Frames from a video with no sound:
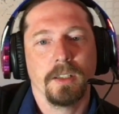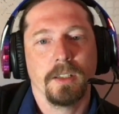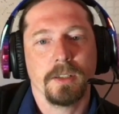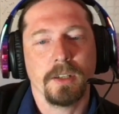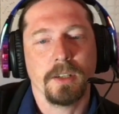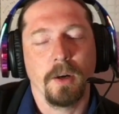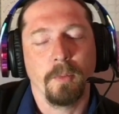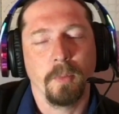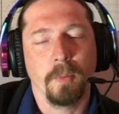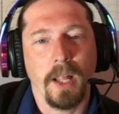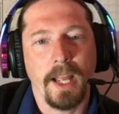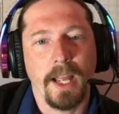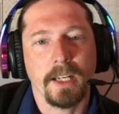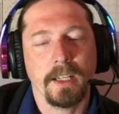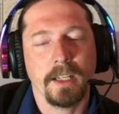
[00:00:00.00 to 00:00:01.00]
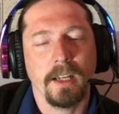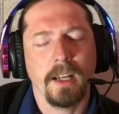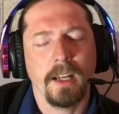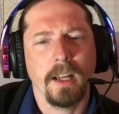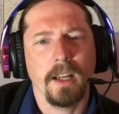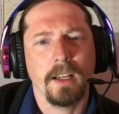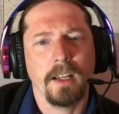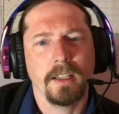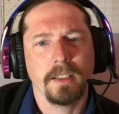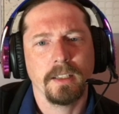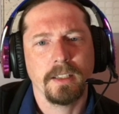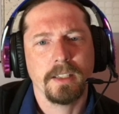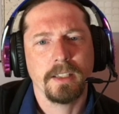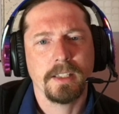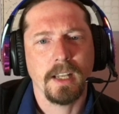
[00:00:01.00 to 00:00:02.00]
So black
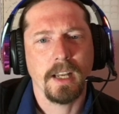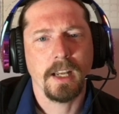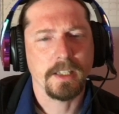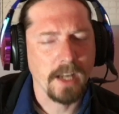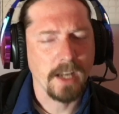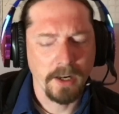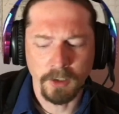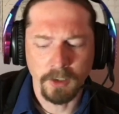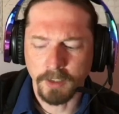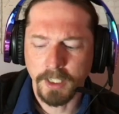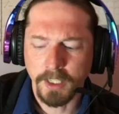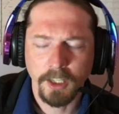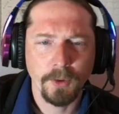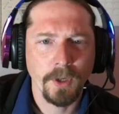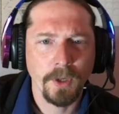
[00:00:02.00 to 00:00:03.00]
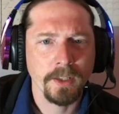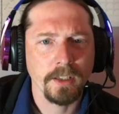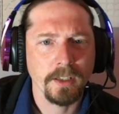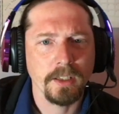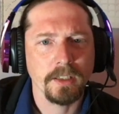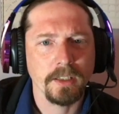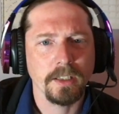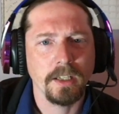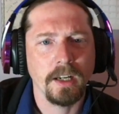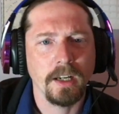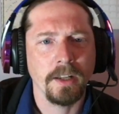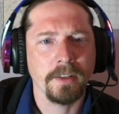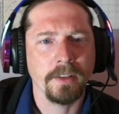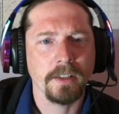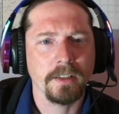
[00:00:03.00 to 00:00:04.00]
says, I don't like you on the
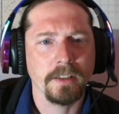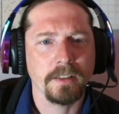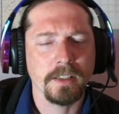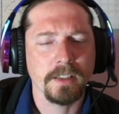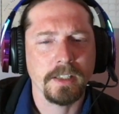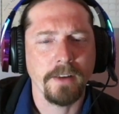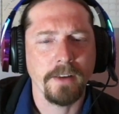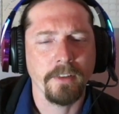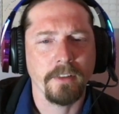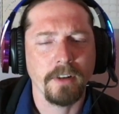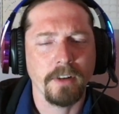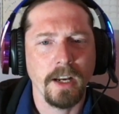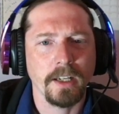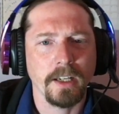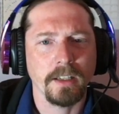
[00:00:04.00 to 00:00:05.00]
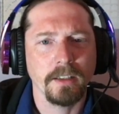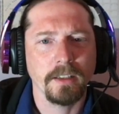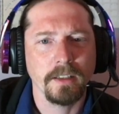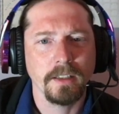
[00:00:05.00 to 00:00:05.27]
7th rank.